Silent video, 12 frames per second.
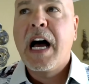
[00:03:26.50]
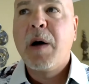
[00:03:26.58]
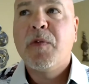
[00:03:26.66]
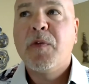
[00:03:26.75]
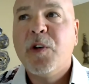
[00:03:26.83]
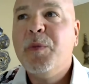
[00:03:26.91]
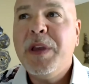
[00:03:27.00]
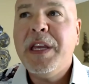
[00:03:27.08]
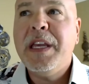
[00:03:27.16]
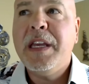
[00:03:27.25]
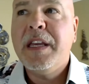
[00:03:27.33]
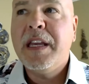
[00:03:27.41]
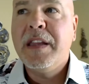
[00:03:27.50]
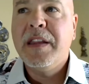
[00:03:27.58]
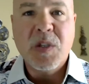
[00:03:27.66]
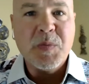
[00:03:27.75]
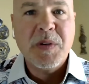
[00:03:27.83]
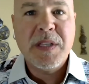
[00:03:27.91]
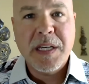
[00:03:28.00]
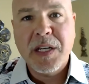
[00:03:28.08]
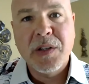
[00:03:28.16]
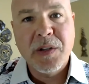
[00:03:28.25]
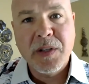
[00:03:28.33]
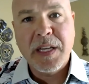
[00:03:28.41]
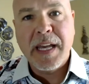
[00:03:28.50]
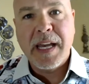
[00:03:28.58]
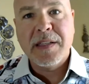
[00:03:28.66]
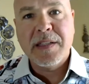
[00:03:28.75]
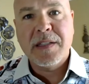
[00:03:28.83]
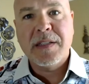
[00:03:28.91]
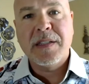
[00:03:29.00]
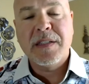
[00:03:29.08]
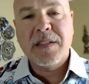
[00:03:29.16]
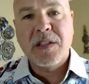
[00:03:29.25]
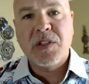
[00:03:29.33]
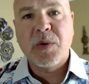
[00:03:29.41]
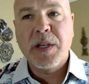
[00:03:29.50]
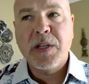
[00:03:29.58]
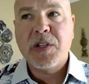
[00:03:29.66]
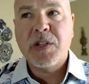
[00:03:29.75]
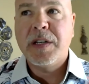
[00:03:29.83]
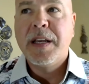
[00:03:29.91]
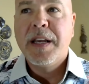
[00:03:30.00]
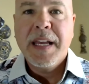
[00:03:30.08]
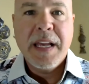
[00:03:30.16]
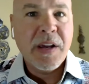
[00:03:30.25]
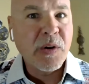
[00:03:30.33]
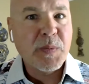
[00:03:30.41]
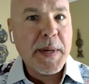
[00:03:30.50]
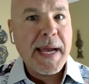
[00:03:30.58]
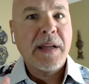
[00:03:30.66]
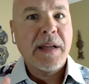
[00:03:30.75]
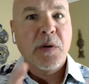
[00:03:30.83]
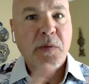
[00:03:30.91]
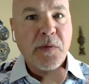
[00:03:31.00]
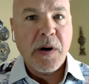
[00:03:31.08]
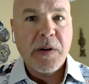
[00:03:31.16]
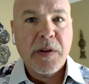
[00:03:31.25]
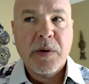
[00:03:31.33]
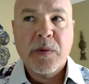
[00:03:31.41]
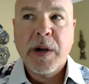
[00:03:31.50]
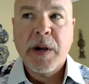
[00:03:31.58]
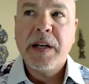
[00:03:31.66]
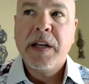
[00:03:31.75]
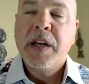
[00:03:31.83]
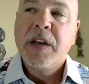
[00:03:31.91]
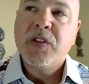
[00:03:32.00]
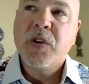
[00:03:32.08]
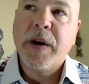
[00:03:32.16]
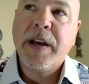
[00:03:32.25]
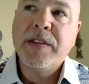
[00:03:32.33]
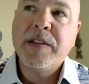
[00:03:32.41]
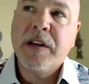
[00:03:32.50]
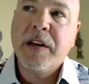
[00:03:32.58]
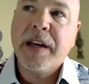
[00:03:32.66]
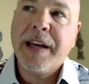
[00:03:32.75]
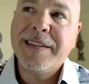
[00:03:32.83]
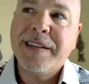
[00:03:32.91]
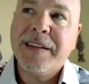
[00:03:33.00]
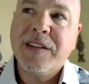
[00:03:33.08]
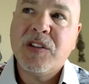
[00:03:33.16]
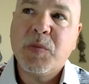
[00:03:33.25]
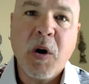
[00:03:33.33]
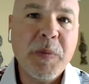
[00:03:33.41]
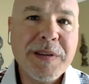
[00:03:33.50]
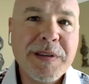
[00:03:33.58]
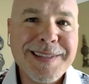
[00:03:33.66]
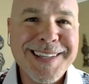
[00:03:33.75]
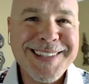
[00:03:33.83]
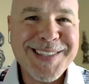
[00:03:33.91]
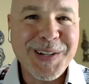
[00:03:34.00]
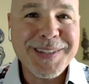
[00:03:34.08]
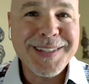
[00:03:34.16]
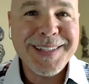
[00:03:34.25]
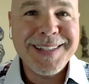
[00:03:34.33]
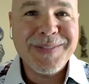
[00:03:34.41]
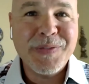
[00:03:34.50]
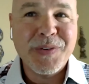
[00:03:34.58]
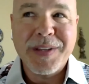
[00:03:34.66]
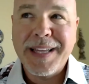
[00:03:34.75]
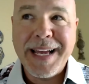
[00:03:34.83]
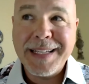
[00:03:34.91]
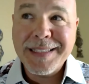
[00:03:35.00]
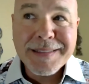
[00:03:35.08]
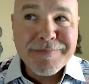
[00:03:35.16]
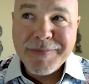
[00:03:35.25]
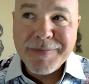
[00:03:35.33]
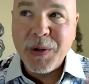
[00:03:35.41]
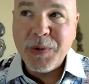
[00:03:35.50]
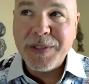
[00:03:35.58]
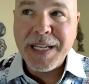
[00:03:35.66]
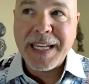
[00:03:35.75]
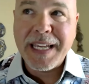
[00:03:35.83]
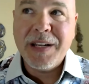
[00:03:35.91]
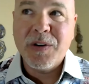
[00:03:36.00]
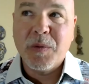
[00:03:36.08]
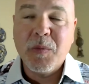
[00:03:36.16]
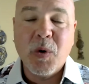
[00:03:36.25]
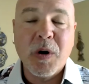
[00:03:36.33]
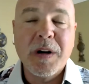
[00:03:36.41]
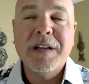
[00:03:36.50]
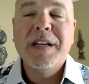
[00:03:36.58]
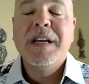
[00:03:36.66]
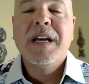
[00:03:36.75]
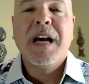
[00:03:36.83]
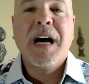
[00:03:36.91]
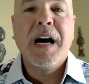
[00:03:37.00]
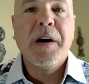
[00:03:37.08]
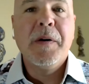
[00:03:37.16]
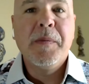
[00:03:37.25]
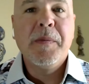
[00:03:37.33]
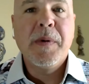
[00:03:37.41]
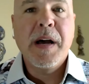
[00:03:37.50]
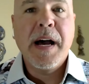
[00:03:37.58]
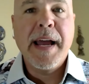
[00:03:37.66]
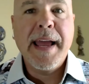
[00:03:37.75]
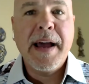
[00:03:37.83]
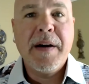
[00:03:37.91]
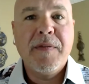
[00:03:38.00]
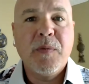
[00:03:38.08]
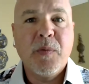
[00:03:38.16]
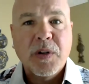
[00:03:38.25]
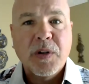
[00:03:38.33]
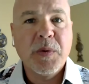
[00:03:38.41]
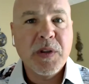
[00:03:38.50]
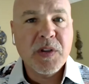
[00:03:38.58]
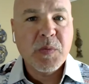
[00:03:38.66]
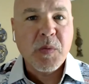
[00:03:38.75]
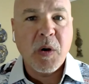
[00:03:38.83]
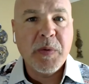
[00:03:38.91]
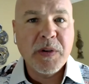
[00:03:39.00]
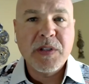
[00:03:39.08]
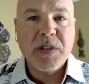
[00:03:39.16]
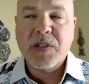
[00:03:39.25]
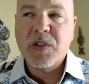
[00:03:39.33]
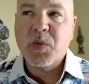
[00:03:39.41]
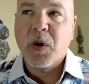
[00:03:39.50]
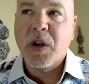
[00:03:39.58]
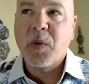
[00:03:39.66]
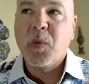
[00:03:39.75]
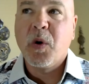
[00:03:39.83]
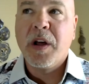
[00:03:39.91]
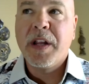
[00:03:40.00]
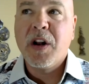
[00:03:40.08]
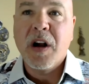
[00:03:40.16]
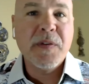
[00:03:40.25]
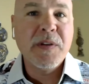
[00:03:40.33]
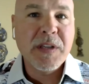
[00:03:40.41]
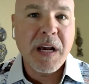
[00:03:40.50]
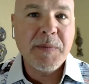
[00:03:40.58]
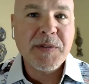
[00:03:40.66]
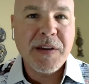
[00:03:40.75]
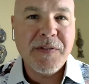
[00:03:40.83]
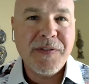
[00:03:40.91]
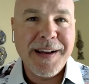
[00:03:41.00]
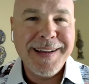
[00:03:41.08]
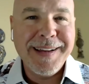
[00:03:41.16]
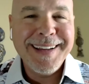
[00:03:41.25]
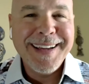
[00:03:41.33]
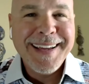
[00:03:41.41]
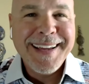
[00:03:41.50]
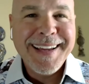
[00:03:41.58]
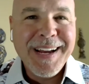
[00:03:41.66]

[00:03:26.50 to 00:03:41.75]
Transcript: Um, for me, in this particular guest situation, it goes back a little farther, right? So as a as a small business consultant for the last you know decade or more, um, I have worked with small businesses one on one, and oftentimes I find